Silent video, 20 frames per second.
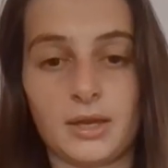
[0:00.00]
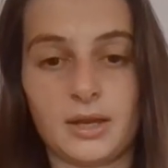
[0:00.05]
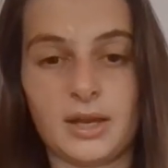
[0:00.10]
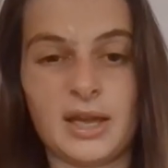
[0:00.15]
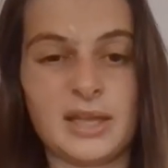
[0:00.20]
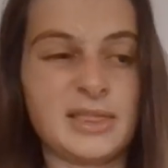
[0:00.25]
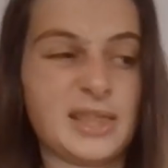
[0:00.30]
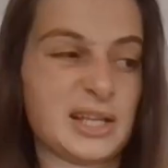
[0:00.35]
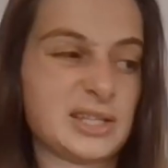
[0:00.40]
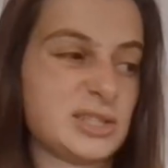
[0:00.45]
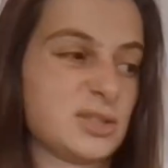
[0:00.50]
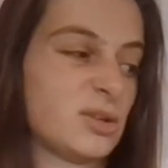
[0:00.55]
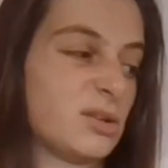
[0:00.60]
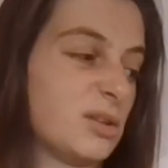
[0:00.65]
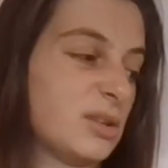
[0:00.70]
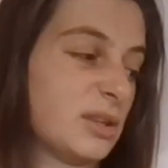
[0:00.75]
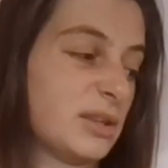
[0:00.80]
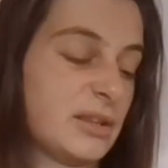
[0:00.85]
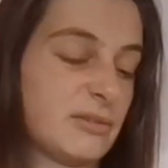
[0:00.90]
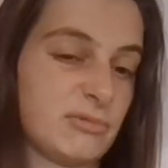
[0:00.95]
And that's all
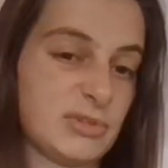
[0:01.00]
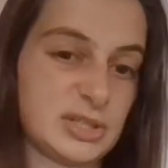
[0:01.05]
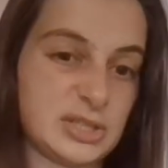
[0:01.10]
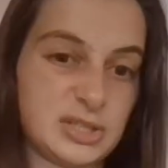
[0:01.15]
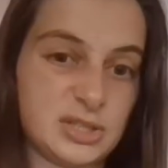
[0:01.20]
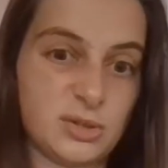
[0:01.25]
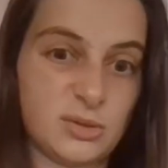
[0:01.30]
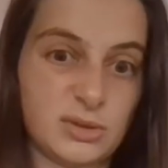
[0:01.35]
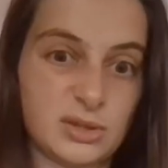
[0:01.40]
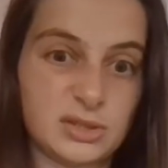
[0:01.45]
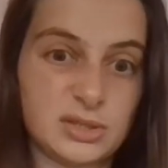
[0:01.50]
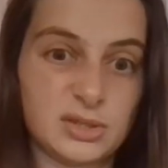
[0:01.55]
there is to